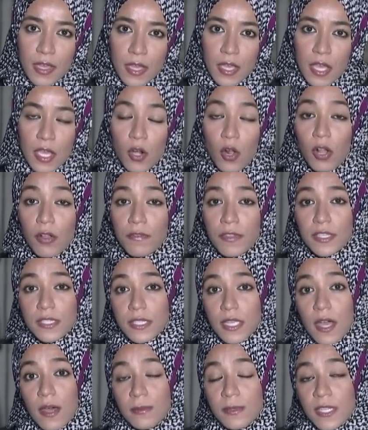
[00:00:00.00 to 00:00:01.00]
And all of this
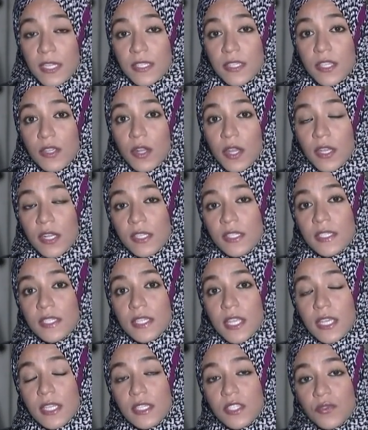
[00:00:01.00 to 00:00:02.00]
comes as the United
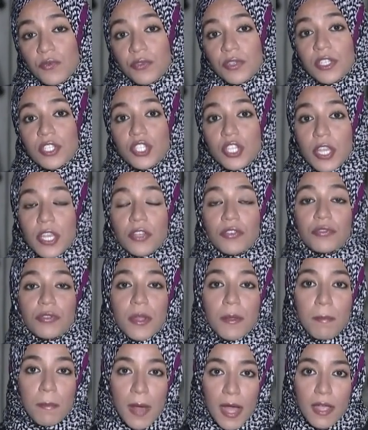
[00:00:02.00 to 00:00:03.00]
States reached a grim
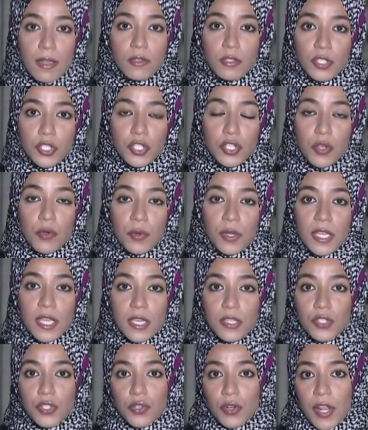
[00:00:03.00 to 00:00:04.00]
milestone
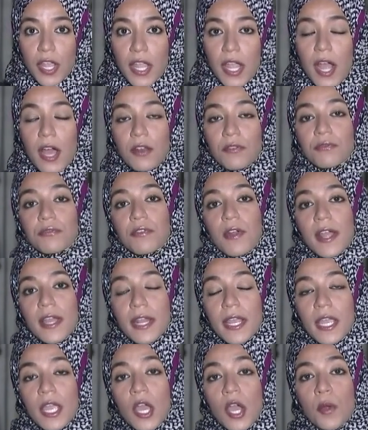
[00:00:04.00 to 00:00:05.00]
yesterday. On
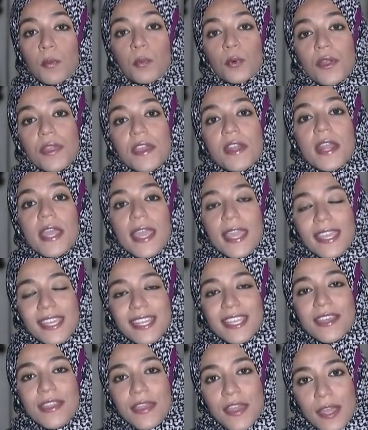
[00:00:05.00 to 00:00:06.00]
Friday, more than
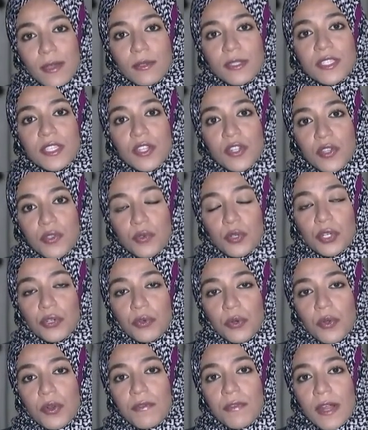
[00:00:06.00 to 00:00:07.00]
80,000 new
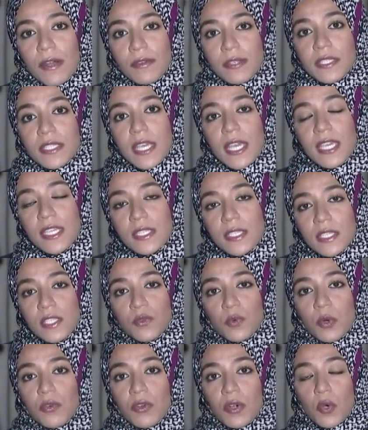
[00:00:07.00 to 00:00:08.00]
coronavirus cases
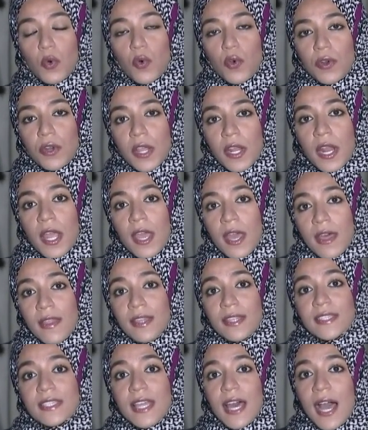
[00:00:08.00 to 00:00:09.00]
were recorded.
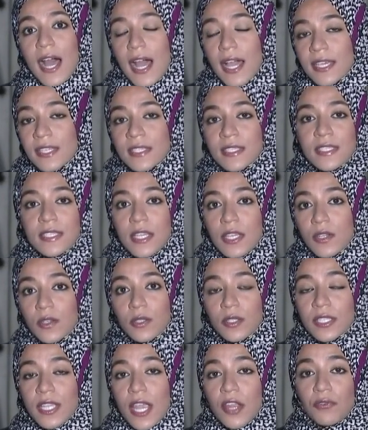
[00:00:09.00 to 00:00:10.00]
That's the highest single
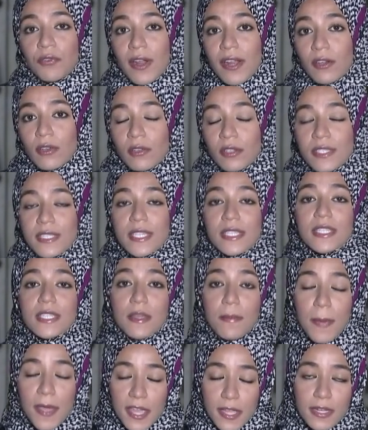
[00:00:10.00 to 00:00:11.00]
day record since the
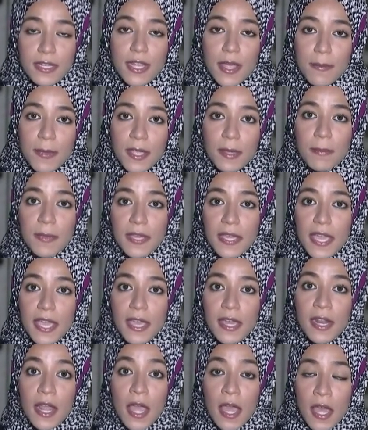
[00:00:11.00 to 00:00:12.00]
pandemic
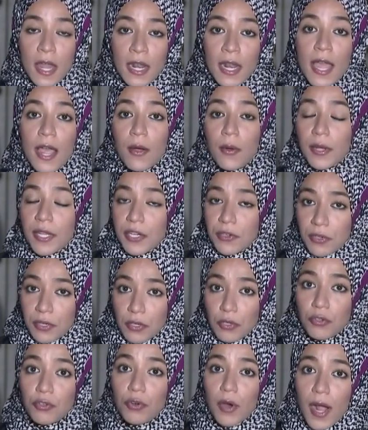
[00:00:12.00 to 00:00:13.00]
began. Now, here in
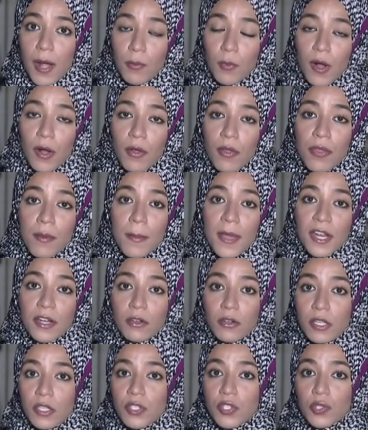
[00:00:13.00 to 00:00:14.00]
Cromwell, the mayor
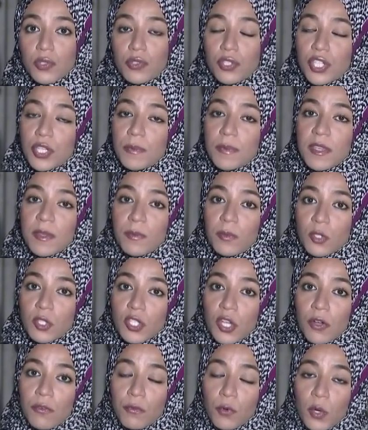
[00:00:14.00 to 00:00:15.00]
is urging people to
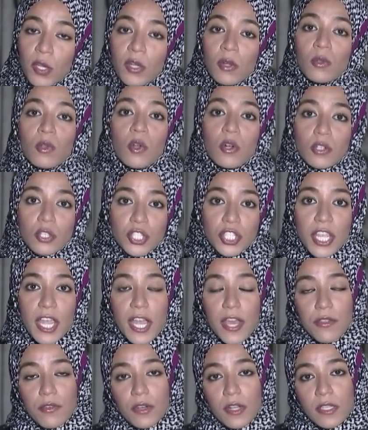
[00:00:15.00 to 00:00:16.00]
avoid large
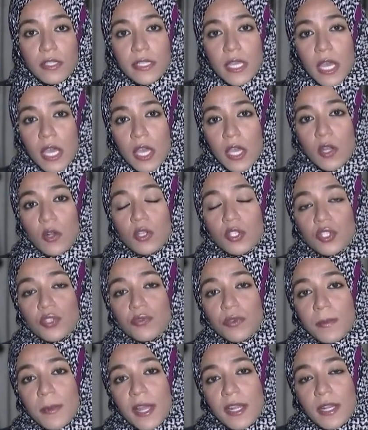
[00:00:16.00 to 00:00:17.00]
gatherings and also
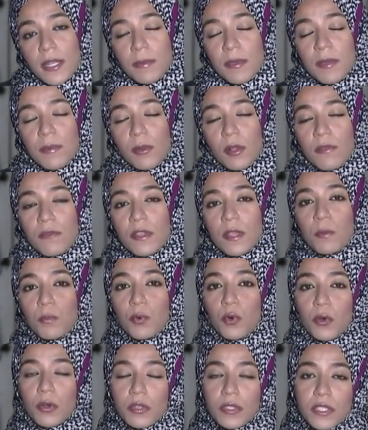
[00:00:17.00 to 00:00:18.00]
reminding people of the
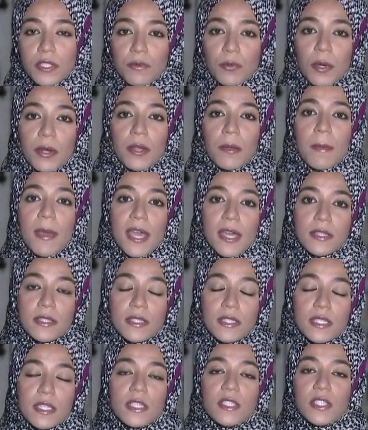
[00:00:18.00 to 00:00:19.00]
importance of wearing
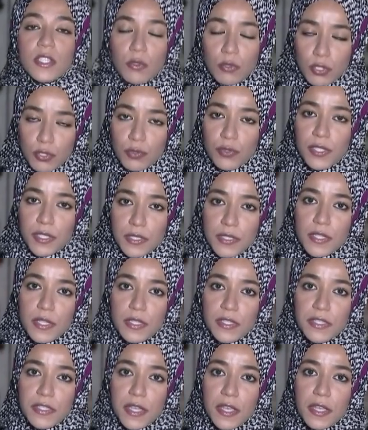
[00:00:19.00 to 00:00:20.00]
masks and social
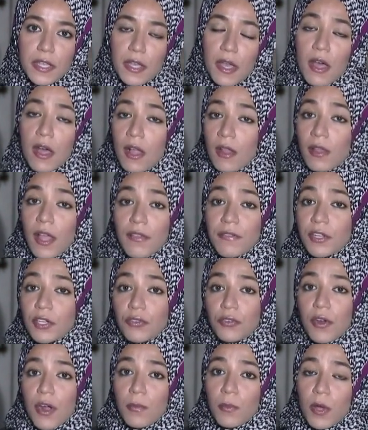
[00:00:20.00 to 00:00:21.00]
distancing. Live in
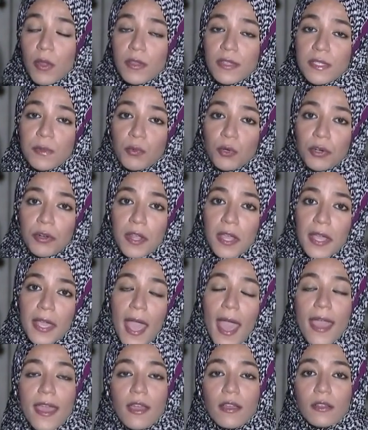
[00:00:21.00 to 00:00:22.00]
Cromwell this morning,
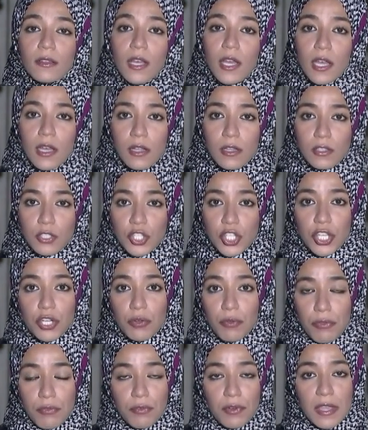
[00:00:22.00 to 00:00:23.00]
Aya Galal, Channel
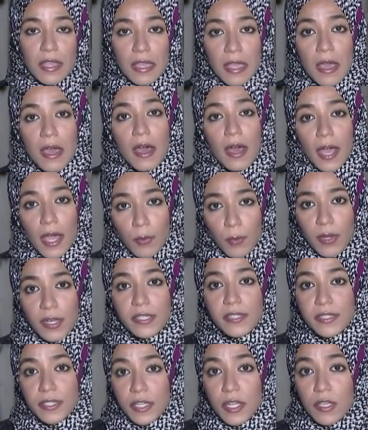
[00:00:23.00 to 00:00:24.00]
3
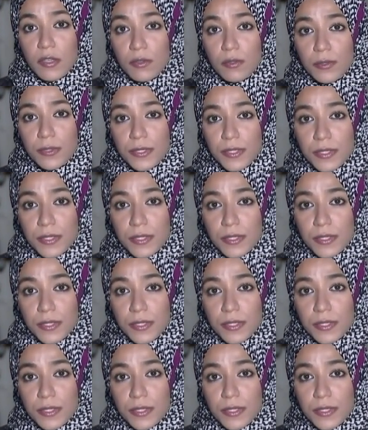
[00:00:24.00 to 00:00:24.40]
Eyewitness News.